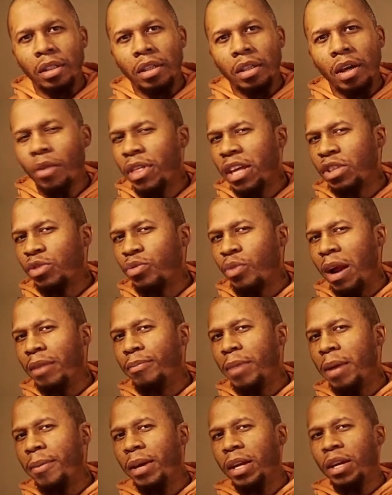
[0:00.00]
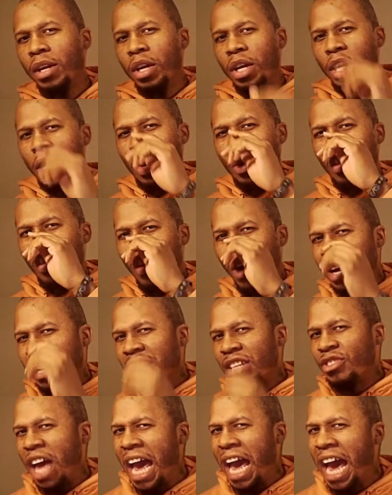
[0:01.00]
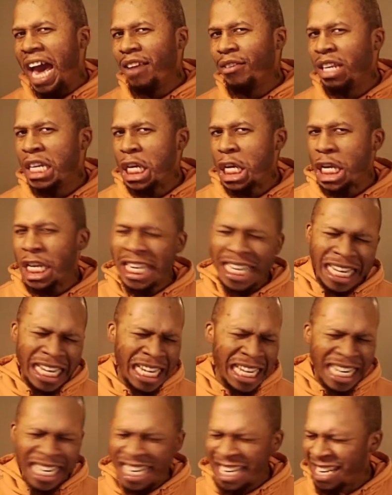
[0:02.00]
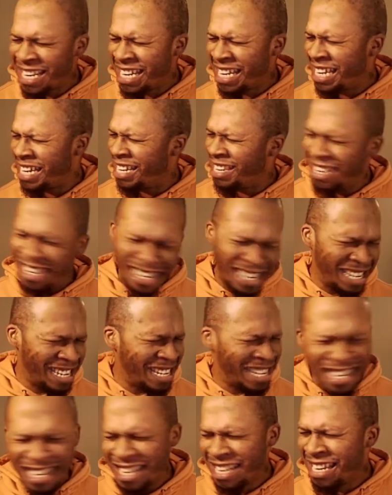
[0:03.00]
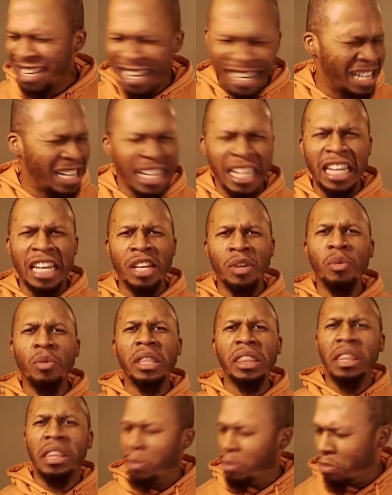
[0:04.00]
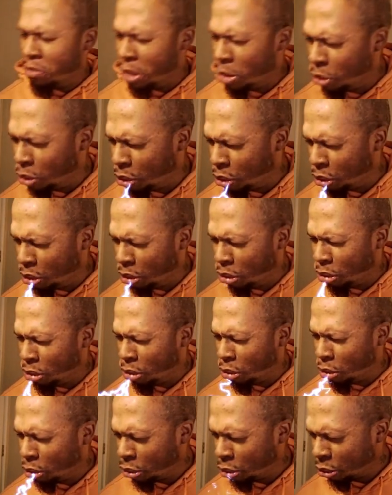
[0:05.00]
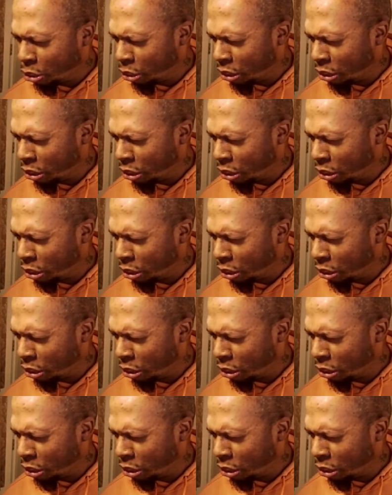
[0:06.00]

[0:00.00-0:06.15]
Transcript: Oh, that's right, baby. What is happening and in and in and in with the millions?